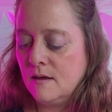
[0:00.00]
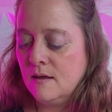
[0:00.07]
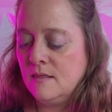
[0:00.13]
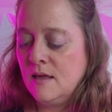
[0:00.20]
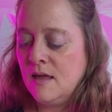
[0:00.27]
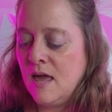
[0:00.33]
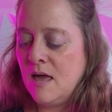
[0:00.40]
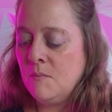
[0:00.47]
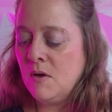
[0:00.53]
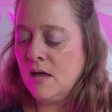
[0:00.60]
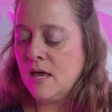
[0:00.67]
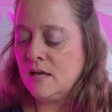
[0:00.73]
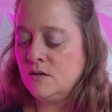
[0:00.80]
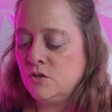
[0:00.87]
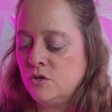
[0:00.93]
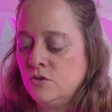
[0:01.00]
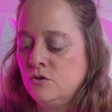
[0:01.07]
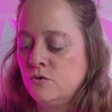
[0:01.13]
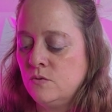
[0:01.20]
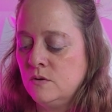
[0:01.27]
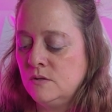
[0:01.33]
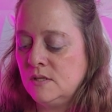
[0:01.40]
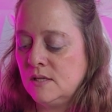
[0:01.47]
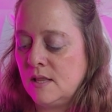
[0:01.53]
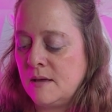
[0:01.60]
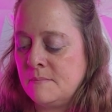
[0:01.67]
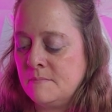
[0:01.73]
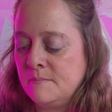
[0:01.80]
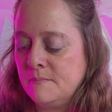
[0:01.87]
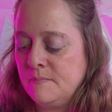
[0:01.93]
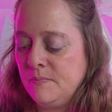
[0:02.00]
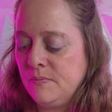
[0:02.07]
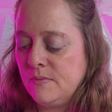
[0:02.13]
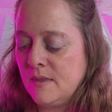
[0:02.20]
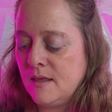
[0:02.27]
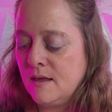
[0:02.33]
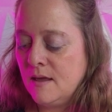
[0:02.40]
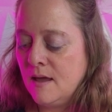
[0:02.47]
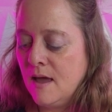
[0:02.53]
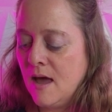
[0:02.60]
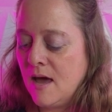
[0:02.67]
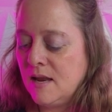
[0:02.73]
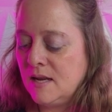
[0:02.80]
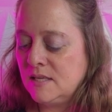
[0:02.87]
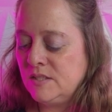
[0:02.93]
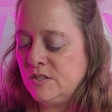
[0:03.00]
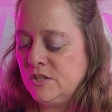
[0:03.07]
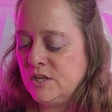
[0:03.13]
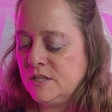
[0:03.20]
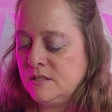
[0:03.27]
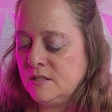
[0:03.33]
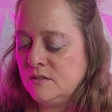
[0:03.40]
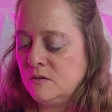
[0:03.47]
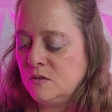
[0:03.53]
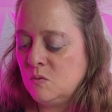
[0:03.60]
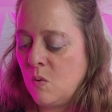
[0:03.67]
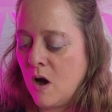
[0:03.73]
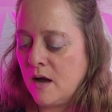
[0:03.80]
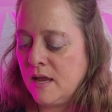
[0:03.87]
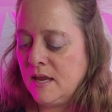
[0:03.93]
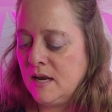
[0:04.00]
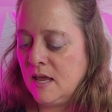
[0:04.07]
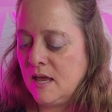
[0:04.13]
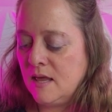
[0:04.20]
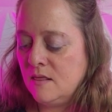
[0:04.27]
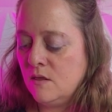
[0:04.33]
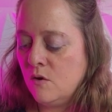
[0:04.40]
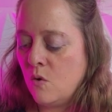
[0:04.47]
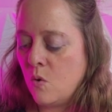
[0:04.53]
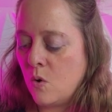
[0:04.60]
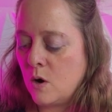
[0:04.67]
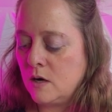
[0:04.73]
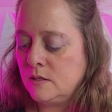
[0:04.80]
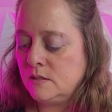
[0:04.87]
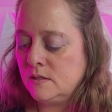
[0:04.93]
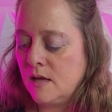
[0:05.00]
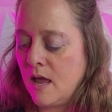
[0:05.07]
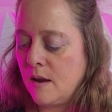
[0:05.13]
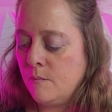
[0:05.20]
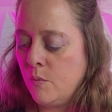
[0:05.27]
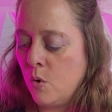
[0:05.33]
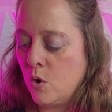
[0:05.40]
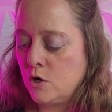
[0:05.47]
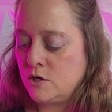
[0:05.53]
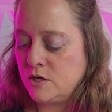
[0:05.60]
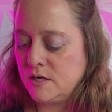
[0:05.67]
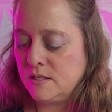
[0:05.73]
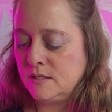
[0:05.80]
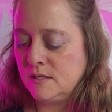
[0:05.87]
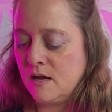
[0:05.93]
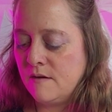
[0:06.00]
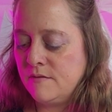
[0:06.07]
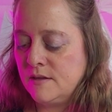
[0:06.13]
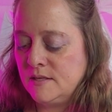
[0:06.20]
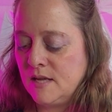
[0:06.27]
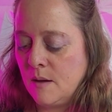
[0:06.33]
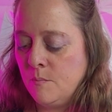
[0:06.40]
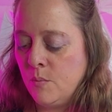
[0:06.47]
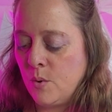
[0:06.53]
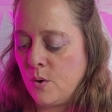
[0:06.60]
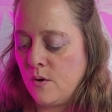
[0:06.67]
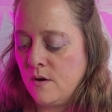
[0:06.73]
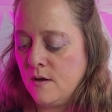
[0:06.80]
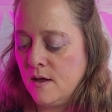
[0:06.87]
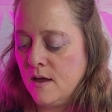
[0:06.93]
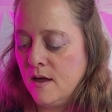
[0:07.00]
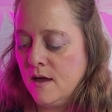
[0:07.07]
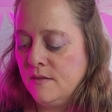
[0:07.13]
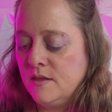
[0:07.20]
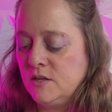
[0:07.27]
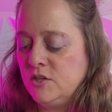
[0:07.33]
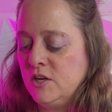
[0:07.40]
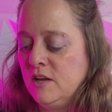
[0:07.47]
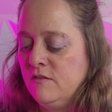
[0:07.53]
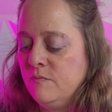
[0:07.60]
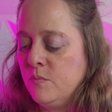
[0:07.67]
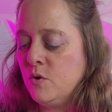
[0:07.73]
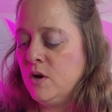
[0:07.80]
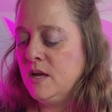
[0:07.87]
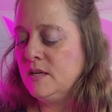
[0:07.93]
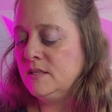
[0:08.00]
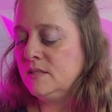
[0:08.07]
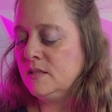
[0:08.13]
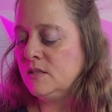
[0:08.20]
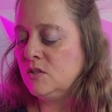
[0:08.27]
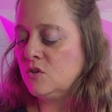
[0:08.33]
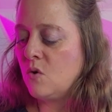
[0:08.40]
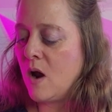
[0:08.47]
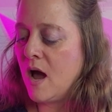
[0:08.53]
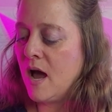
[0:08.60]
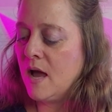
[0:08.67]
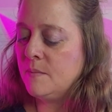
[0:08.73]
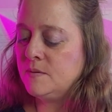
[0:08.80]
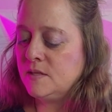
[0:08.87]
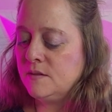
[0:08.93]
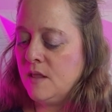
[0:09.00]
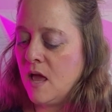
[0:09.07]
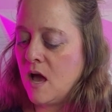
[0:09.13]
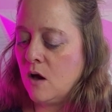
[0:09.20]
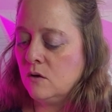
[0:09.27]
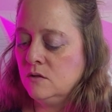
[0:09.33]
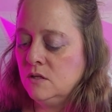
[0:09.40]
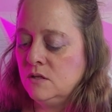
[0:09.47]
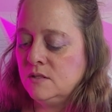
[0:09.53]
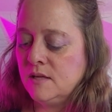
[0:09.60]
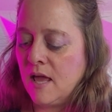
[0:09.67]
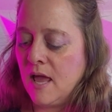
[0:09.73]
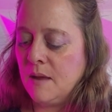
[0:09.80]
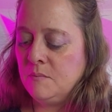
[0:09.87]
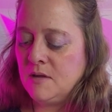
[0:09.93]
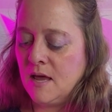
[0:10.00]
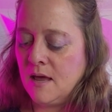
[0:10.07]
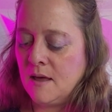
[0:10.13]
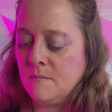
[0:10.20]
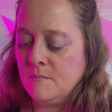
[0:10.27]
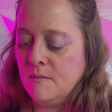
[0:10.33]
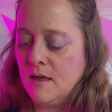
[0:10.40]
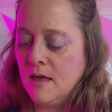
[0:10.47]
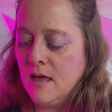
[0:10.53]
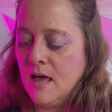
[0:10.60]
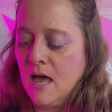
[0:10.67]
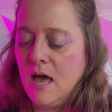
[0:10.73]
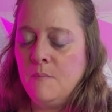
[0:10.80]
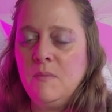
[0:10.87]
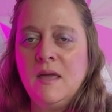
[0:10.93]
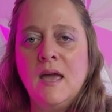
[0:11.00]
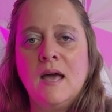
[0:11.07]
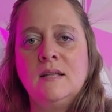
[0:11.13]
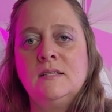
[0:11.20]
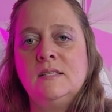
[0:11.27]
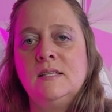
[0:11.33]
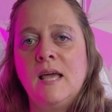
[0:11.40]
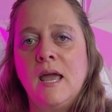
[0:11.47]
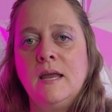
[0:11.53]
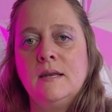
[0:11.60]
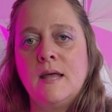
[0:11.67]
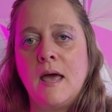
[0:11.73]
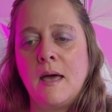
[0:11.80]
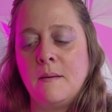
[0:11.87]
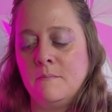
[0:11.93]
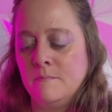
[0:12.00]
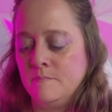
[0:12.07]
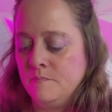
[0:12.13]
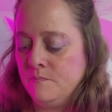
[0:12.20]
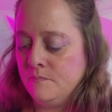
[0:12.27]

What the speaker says: They came again to Jerusalem, and as Jesus was walking in the courts and porches of the temple, the chief priests, the scribes, and the elders came to him and began saying to him,